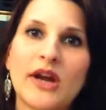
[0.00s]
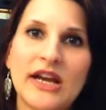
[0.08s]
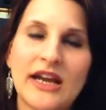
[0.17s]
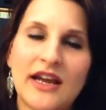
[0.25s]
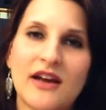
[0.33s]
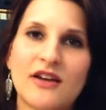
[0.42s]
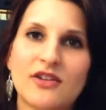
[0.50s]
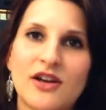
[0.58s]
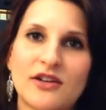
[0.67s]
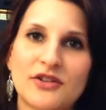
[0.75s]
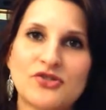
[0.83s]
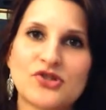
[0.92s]
waiting
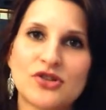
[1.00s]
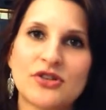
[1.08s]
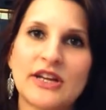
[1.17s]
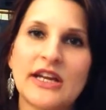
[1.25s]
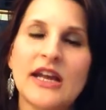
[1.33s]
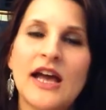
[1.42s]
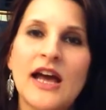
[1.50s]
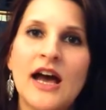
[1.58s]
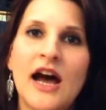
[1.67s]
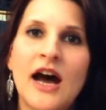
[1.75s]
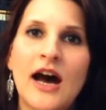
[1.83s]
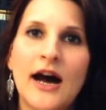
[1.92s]
along the journey,
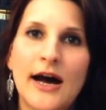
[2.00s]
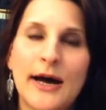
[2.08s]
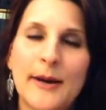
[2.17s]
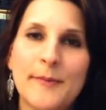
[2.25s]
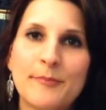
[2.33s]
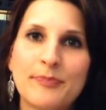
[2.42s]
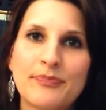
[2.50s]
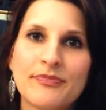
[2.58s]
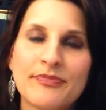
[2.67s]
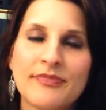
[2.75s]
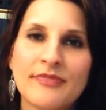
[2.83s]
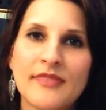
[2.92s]
um,
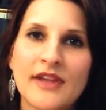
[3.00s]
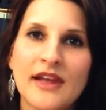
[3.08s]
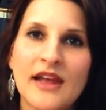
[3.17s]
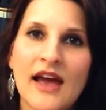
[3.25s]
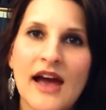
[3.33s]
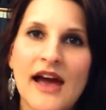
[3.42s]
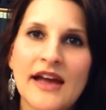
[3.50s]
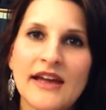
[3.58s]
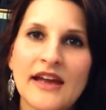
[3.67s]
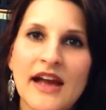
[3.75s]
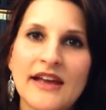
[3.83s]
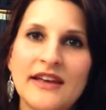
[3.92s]

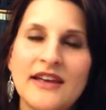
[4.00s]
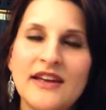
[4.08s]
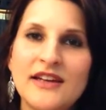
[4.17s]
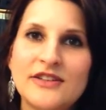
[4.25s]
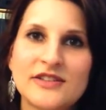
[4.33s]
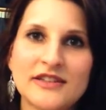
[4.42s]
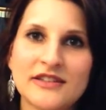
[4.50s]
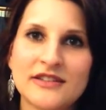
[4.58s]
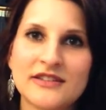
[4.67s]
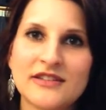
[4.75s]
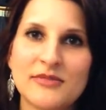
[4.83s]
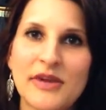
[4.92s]
I, I need to,
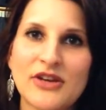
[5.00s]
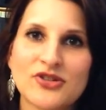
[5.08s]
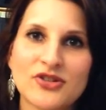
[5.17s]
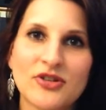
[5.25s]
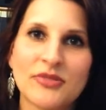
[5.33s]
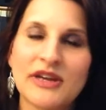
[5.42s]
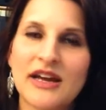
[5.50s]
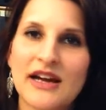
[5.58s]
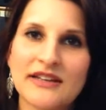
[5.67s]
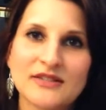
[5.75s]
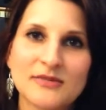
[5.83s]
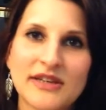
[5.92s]
to make sure to be
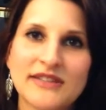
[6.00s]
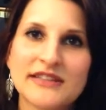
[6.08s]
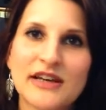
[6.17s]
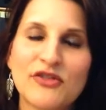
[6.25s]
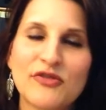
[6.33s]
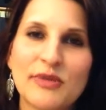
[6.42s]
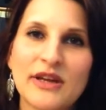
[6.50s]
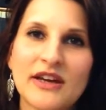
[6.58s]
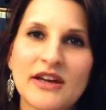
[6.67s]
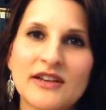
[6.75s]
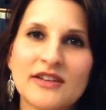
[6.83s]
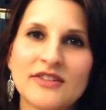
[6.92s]
kind to myself
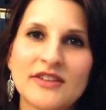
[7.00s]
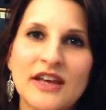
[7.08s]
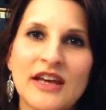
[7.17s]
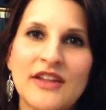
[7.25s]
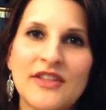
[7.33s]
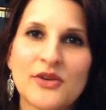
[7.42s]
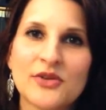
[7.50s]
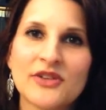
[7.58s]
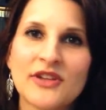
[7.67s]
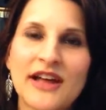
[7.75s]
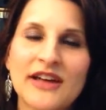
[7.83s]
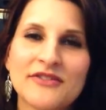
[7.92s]
because there's
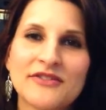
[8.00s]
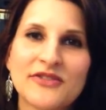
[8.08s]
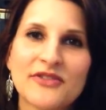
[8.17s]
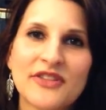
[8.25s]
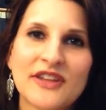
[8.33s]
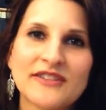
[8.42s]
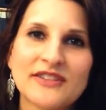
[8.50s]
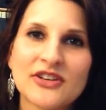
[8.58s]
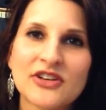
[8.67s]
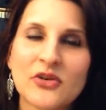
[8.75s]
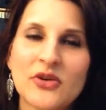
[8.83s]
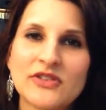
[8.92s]
a lot of different things that
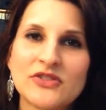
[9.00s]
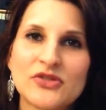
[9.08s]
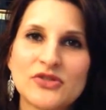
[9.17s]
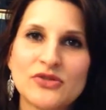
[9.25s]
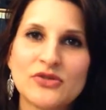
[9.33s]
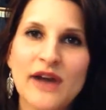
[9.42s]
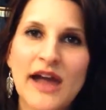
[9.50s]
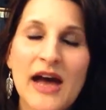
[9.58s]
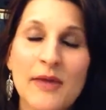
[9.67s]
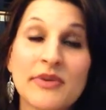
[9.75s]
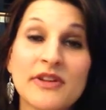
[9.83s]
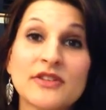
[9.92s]
are going to
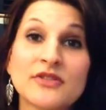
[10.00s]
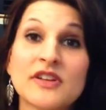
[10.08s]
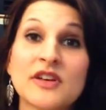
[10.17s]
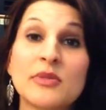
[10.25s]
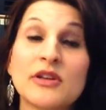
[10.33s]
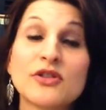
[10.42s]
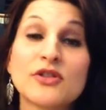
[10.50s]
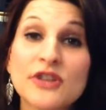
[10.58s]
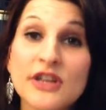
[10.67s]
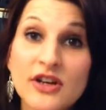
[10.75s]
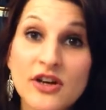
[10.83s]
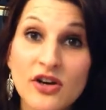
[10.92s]
happen. There's going to be
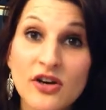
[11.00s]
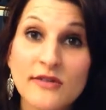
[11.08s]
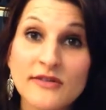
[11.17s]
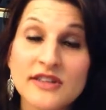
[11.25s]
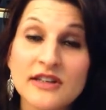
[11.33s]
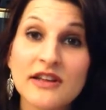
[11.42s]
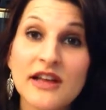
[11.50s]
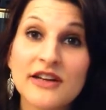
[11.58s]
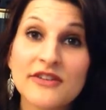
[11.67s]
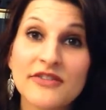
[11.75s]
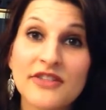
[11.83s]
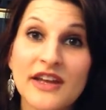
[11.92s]
learning curves and a lot
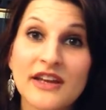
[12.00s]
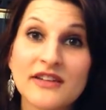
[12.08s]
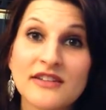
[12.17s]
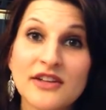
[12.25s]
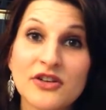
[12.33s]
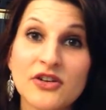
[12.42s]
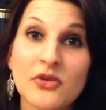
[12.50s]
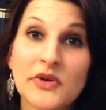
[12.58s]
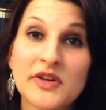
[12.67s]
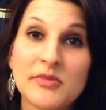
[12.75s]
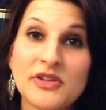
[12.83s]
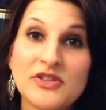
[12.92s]
of things that you're going
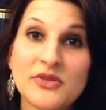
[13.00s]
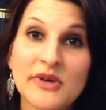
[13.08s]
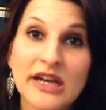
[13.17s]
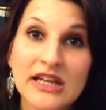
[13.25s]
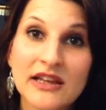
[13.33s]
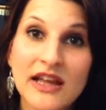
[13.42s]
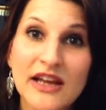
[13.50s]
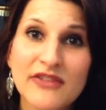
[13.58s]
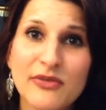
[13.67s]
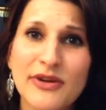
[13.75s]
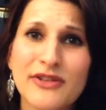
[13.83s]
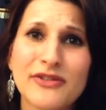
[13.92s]
to be doing in
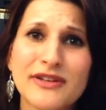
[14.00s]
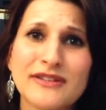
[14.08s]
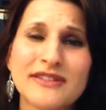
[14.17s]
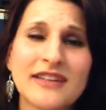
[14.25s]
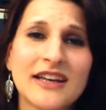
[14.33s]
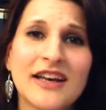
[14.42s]
life, whether it's